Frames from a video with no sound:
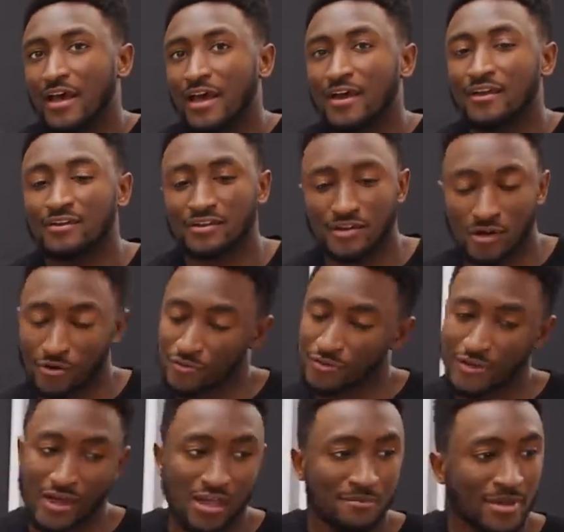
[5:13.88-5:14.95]
And the
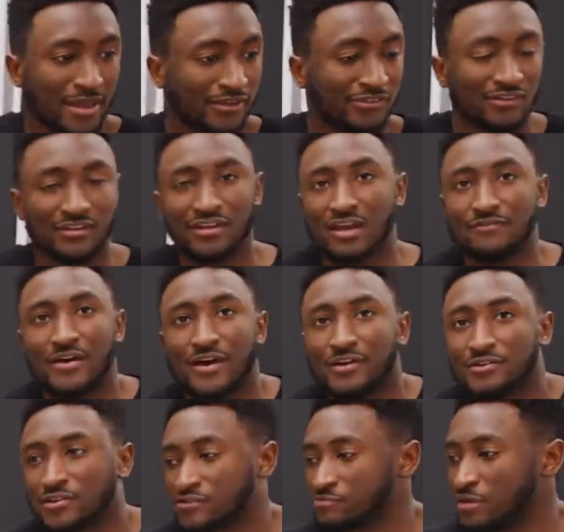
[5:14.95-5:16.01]
IMAX didn't have height
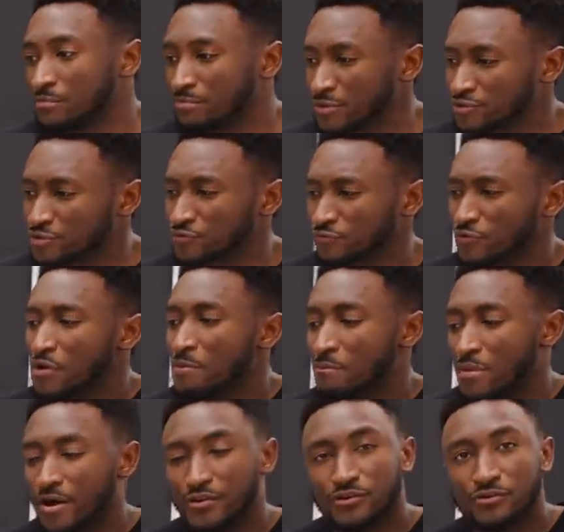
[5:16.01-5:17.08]
adjustment, but just for a
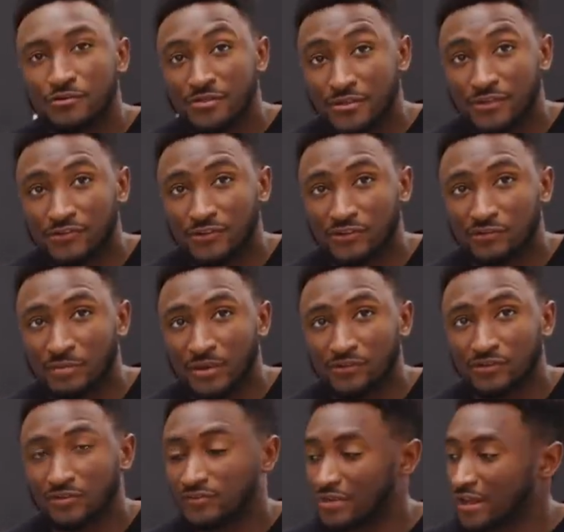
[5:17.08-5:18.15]
monitor this
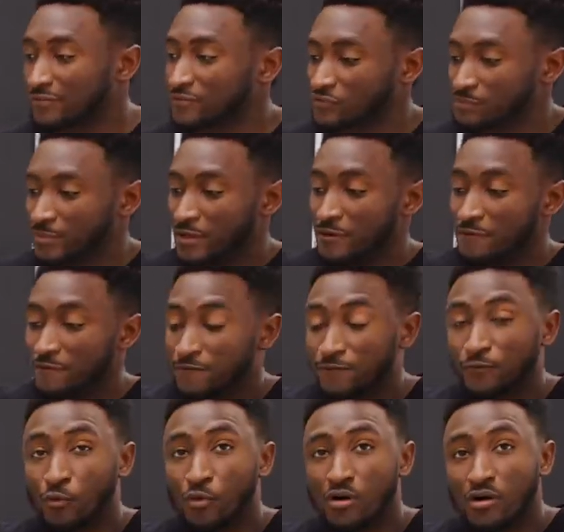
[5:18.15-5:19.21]
expensive to have to spend
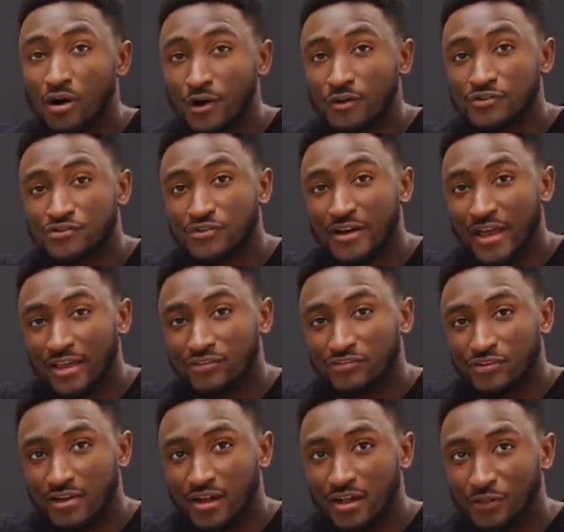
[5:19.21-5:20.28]
$400
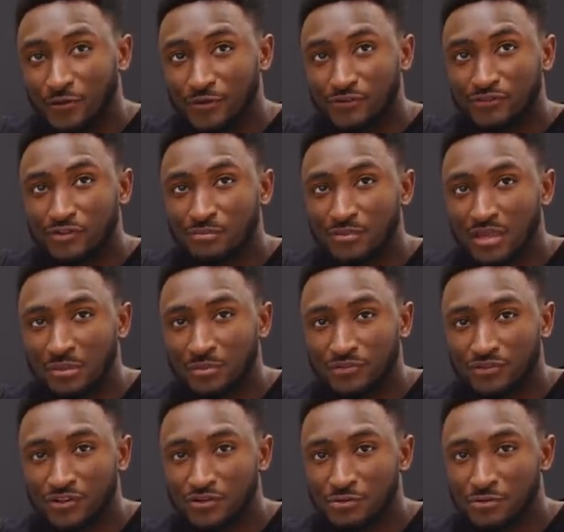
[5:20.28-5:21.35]
extra to be able
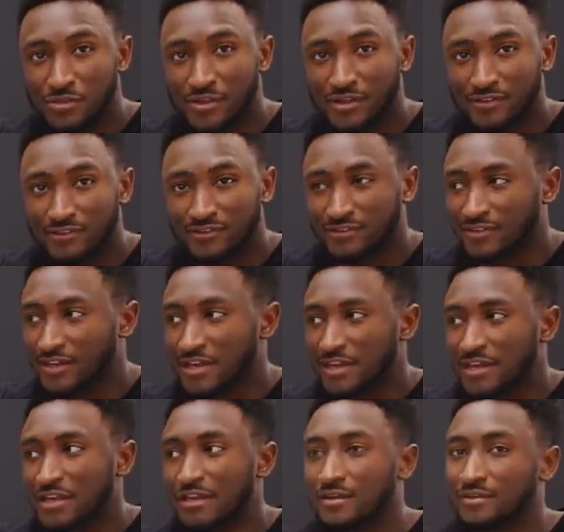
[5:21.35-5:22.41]
to do this
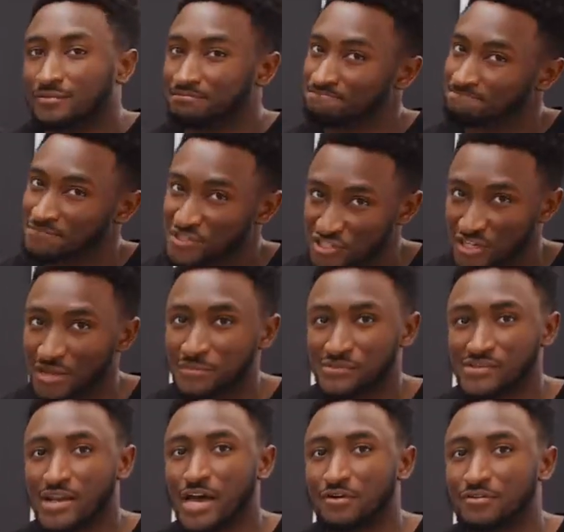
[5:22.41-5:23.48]

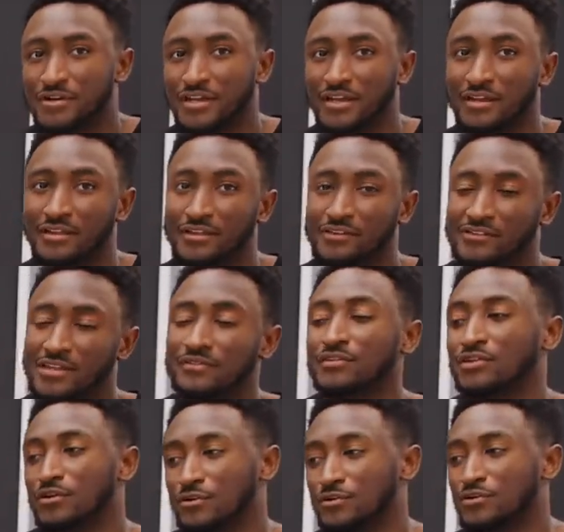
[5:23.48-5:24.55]
seems kind of ridiculous,
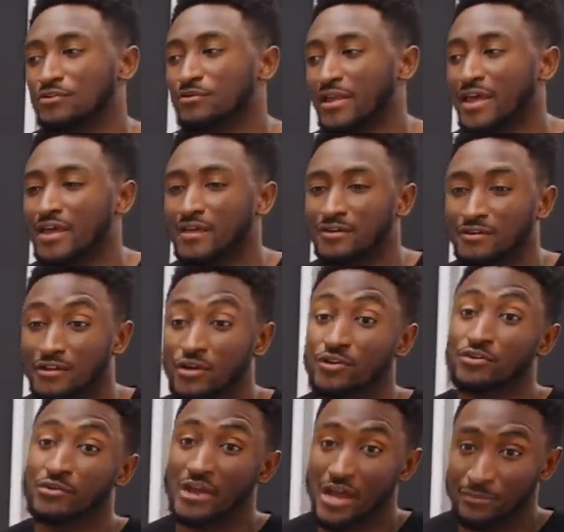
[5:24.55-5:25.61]
even though you can go
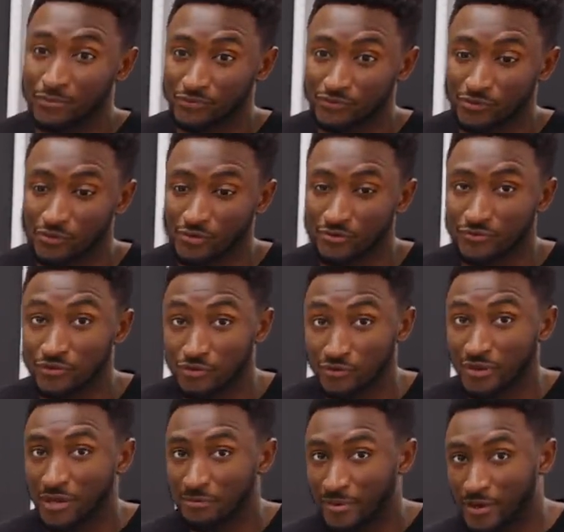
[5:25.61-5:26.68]
to an Apple store if you
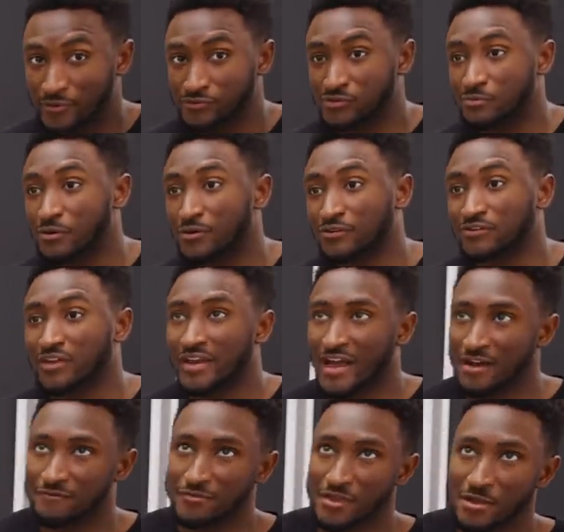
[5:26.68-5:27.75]
do get buyer's remorse and
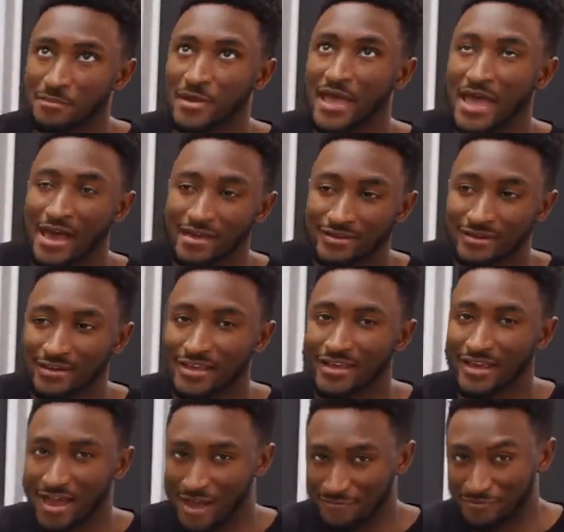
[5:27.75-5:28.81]
have them add it
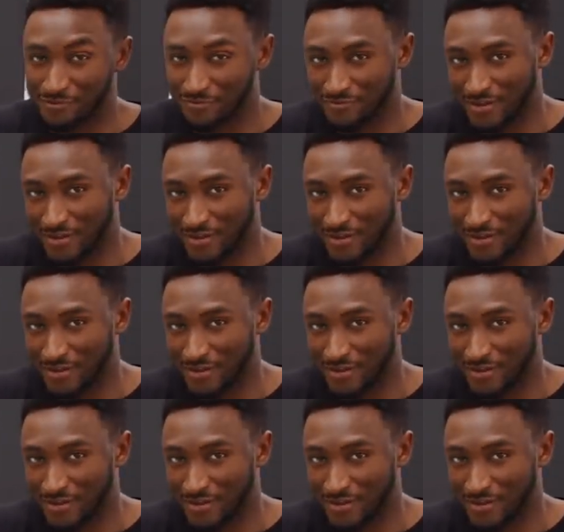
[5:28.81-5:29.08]
after the